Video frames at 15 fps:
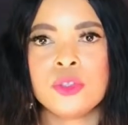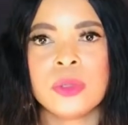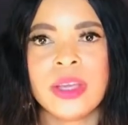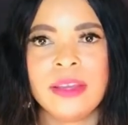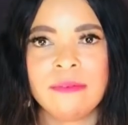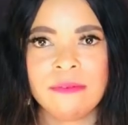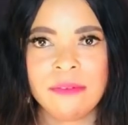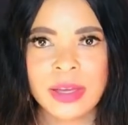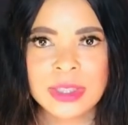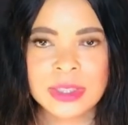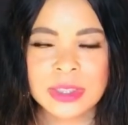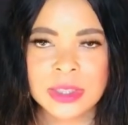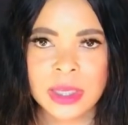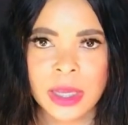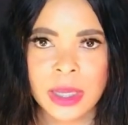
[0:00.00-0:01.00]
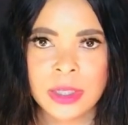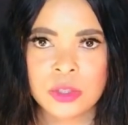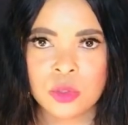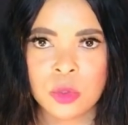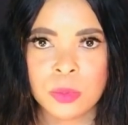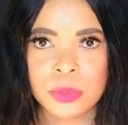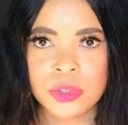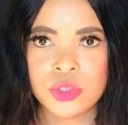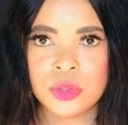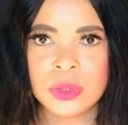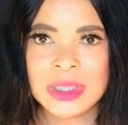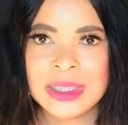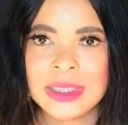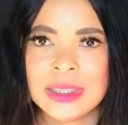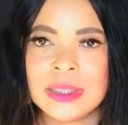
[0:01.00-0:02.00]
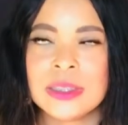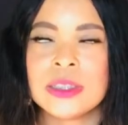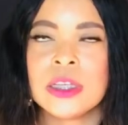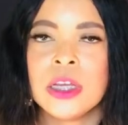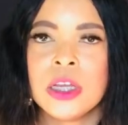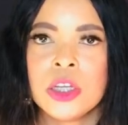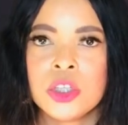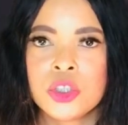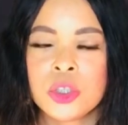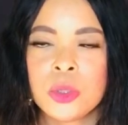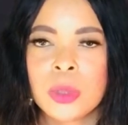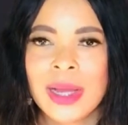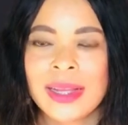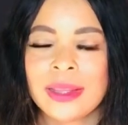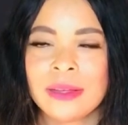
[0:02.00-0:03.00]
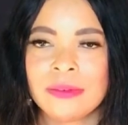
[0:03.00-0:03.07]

investigate opportunities, to look at the